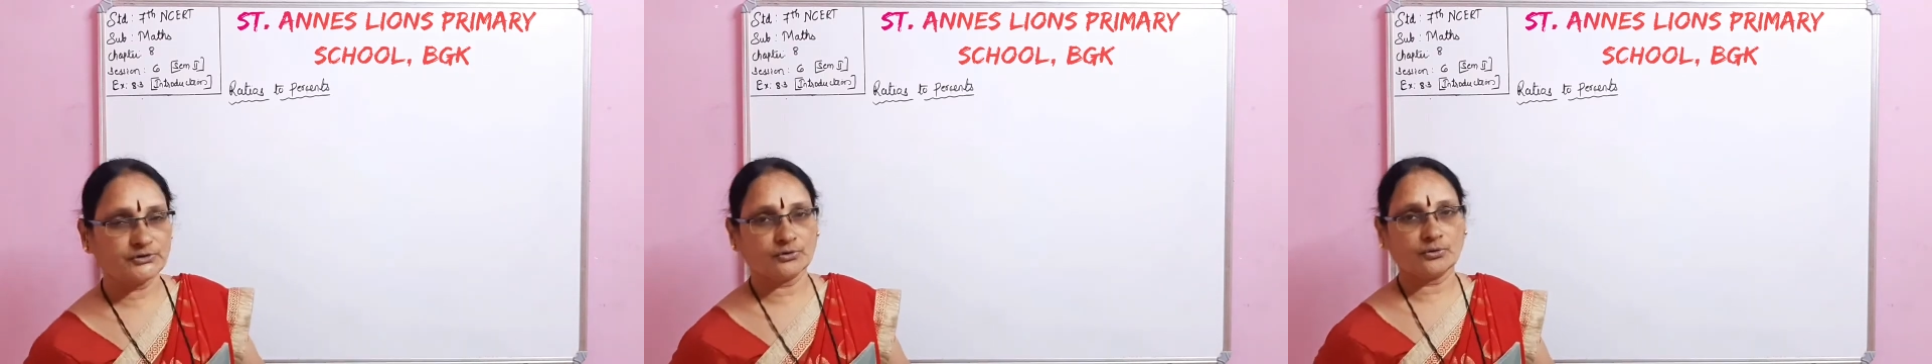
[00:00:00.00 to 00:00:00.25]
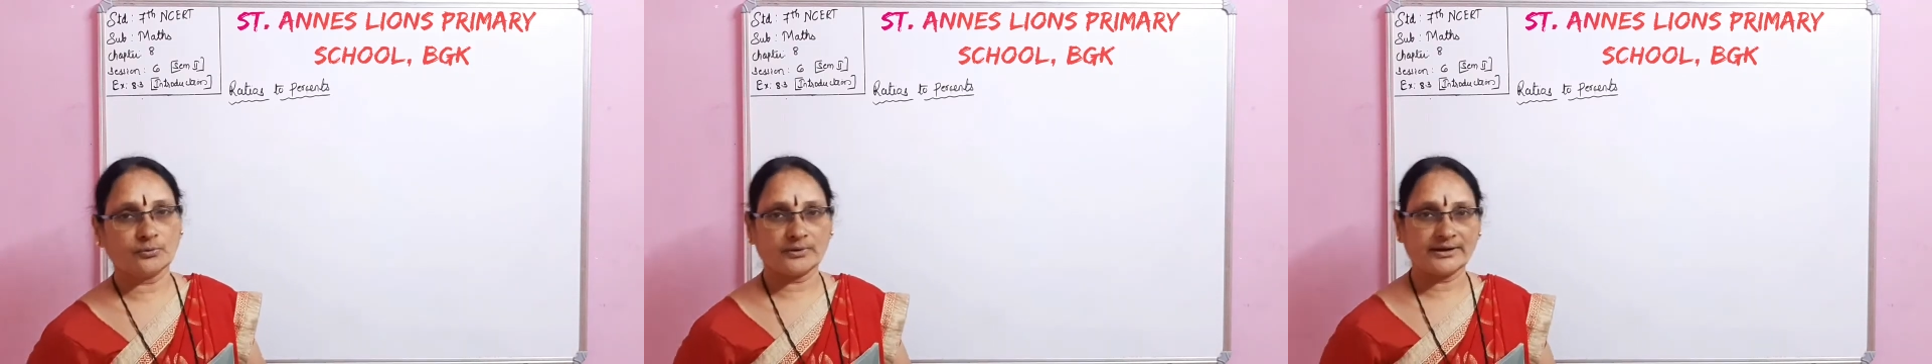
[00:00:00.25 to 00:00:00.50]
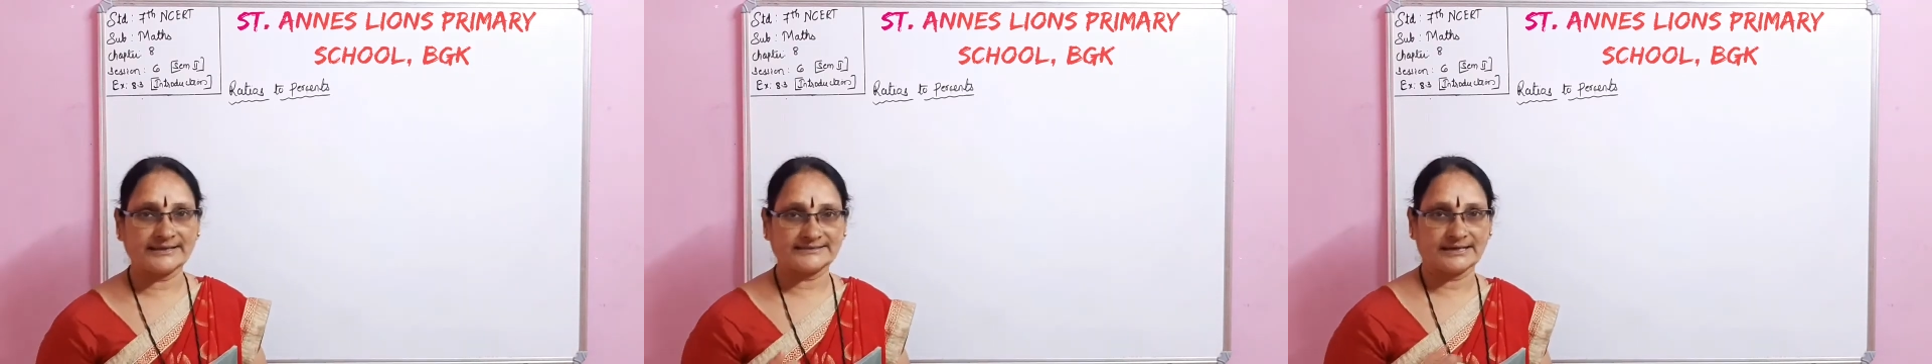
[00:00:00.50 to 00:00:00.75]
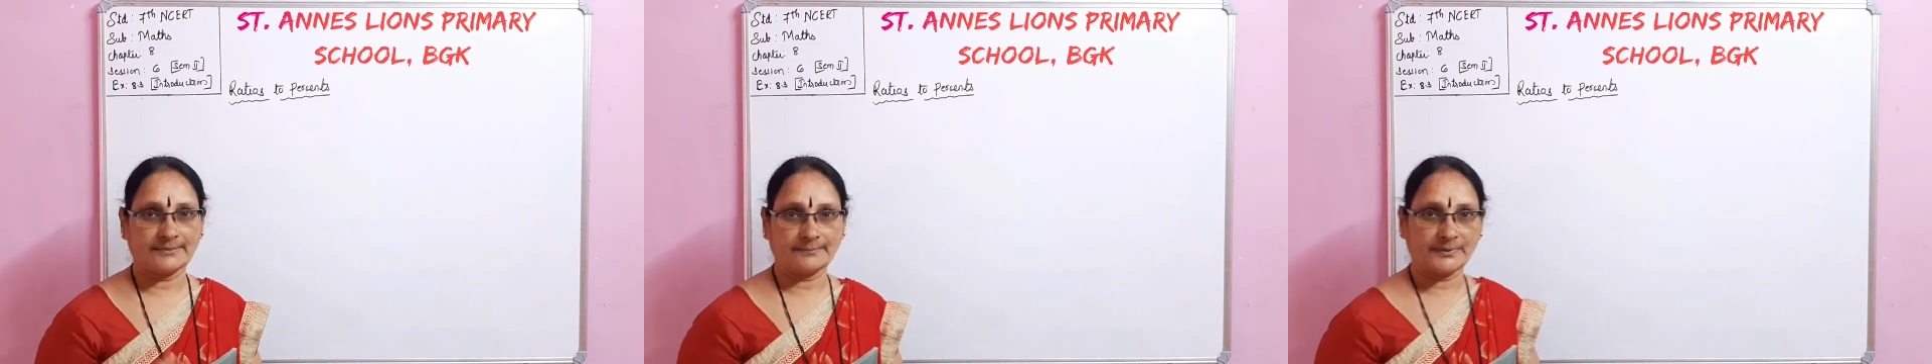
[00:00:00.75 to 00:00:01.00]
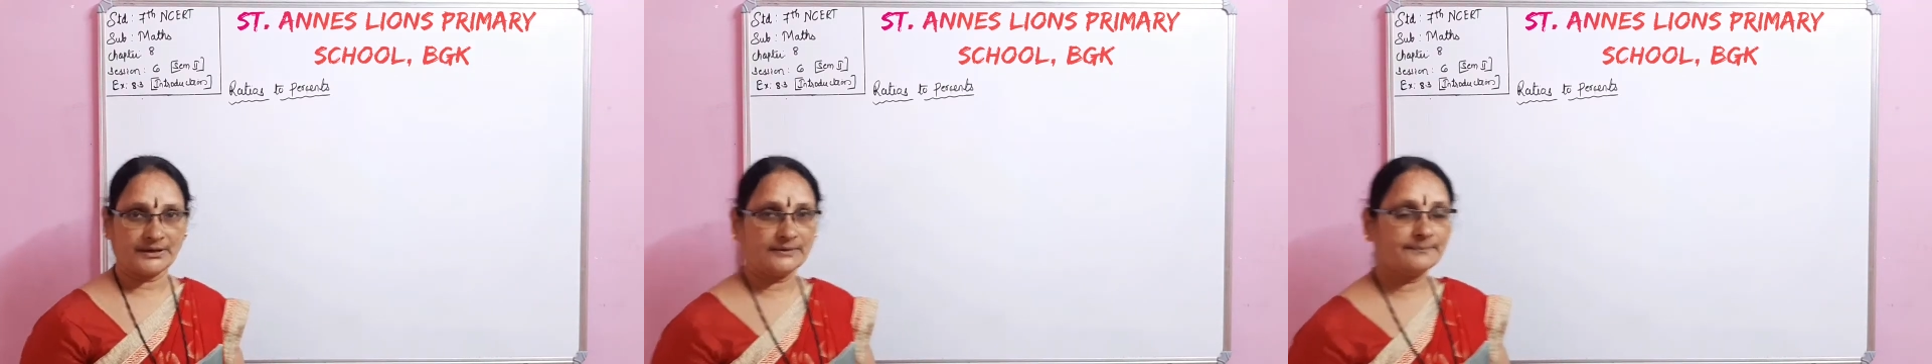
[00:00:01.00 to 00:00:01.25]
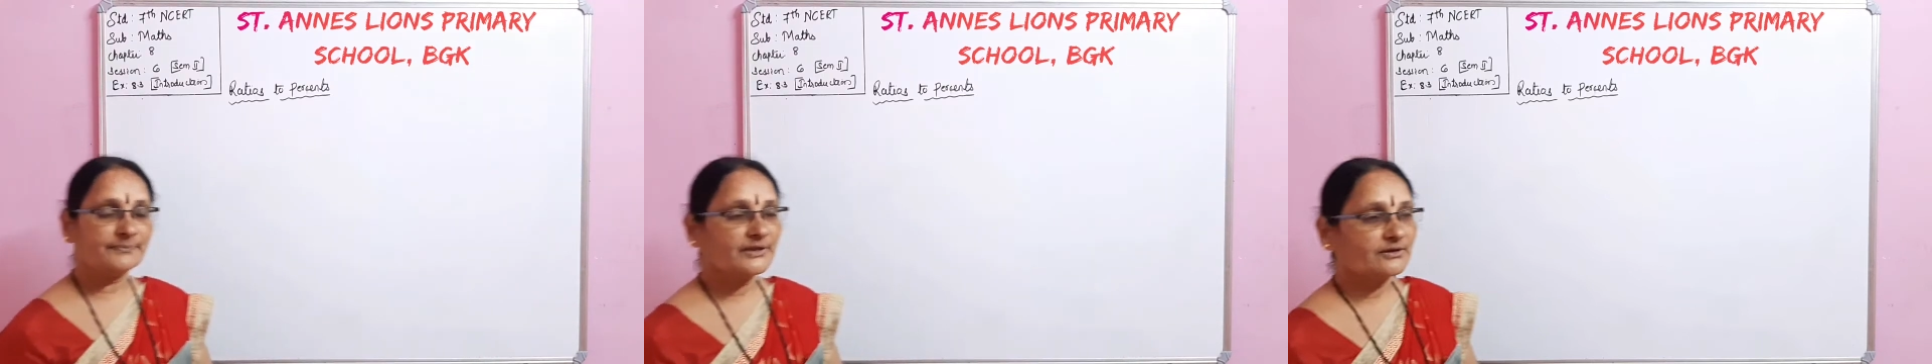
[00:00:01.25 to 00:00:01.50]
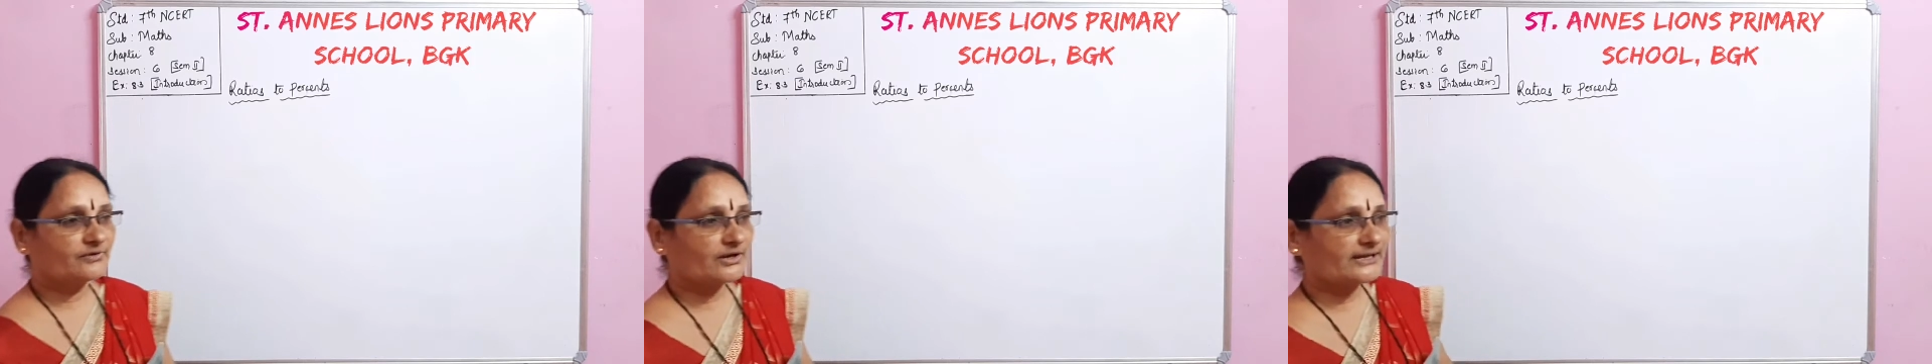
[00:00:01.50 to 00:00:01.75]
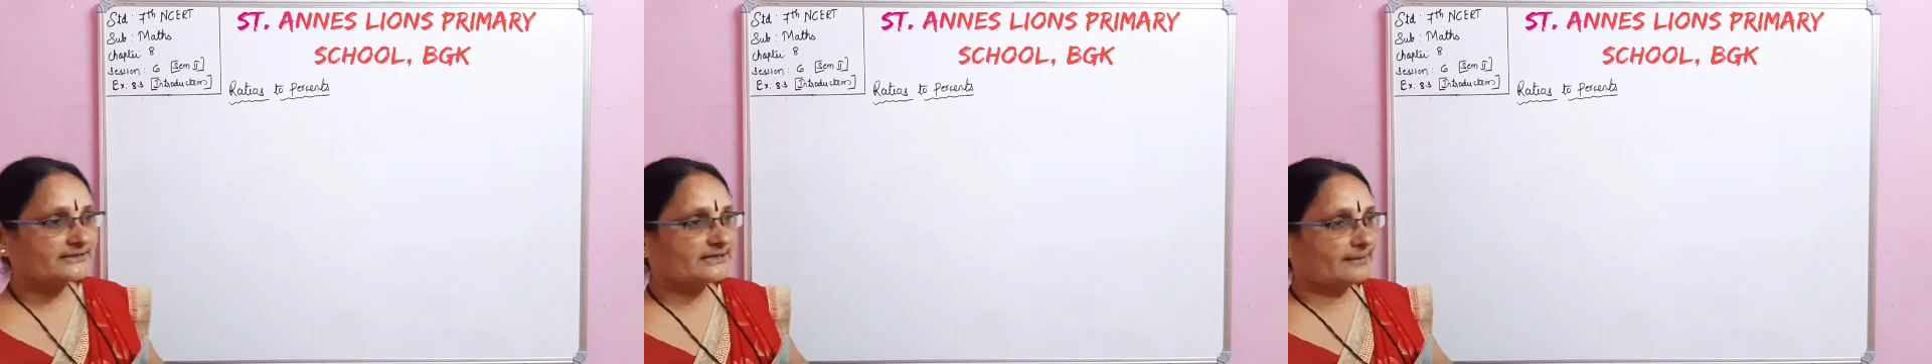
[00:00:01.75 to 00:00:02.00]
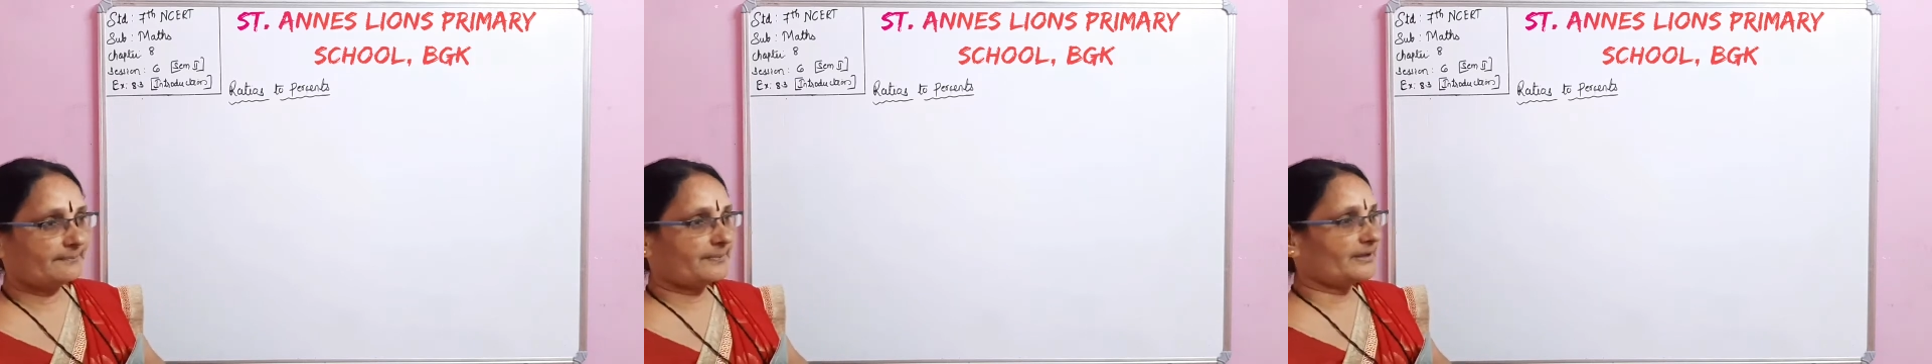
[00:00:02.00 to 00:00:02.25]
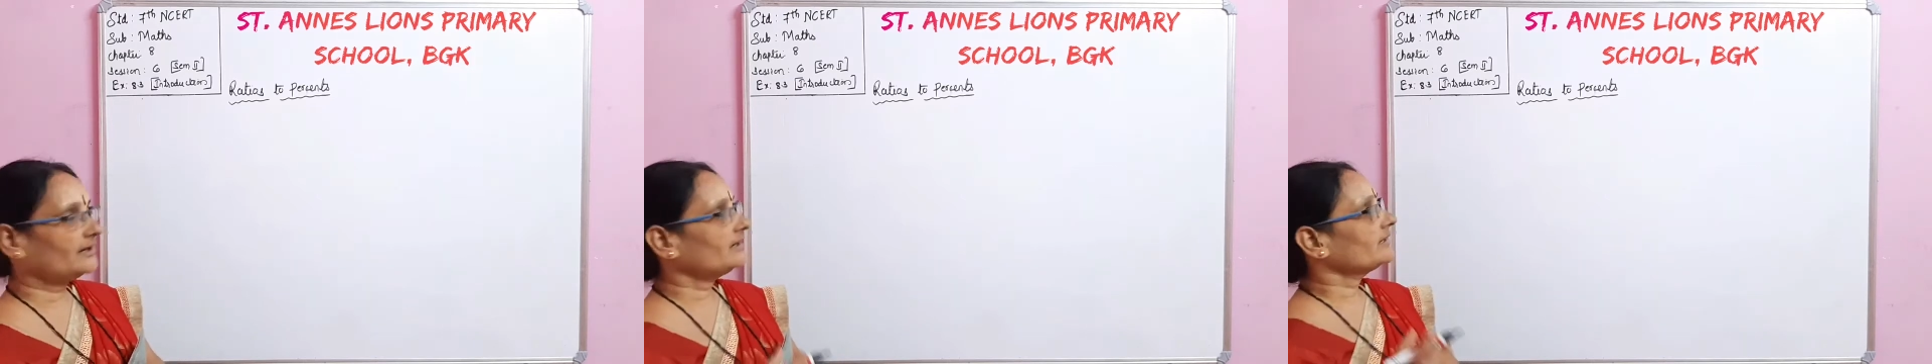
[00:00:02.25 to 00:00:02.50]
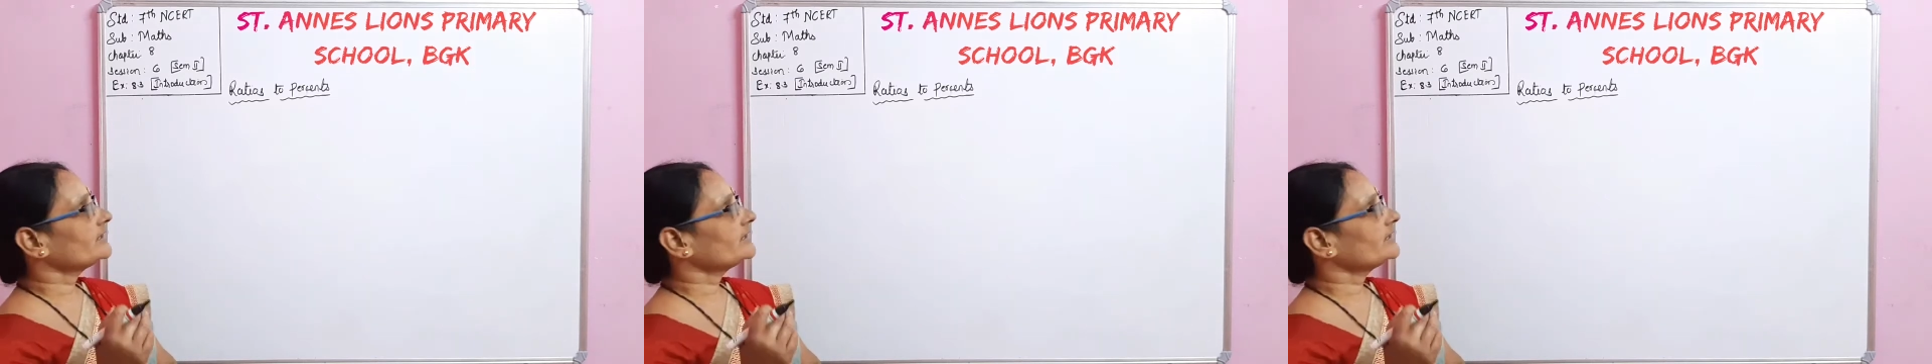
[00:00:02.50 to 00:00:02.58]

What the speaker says: you one example. For example,